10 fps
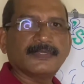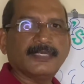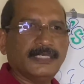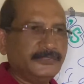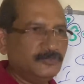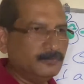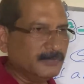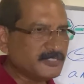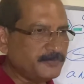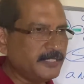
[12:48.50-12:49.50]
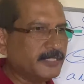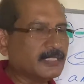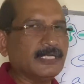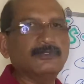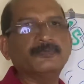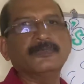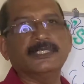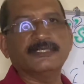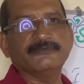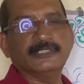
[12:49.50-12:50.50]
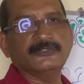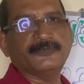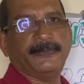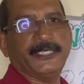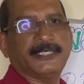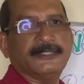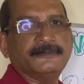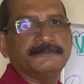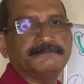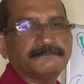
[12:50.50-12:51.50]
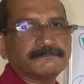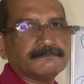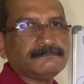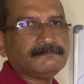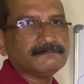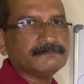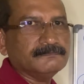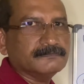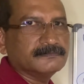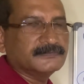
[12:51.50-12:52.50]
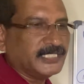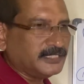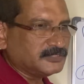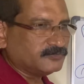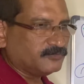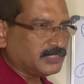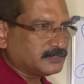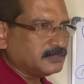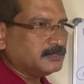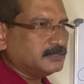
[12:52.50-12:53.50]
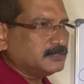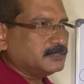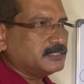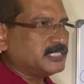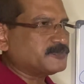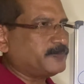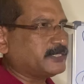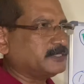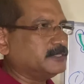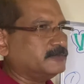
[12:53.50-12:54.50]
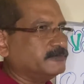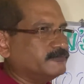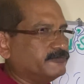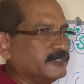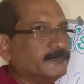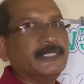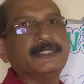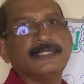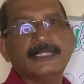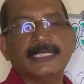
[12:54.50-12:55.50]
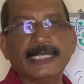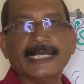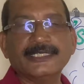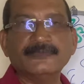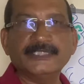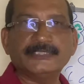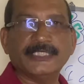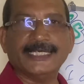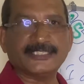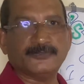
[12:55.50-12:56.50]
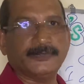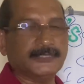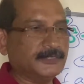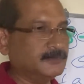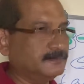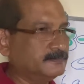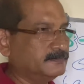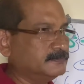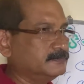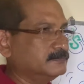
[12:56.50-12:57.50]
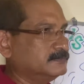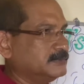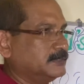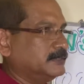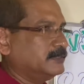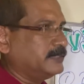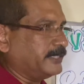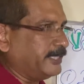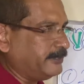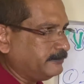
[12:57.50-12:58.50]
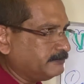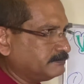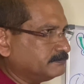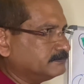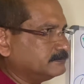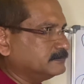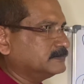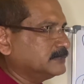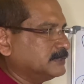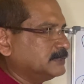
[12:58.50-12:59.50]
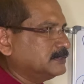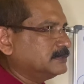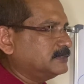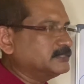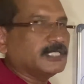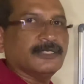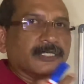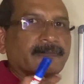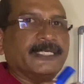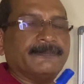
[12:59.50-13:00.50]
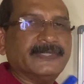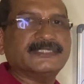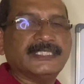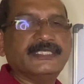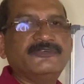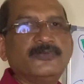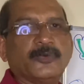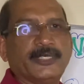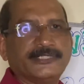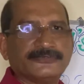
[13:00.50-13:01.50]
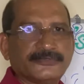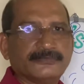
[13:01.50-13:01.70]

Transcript: And you must be a crowd puller when you speak. That is what expected from a language expert. Again, these are all my personal viewpoints.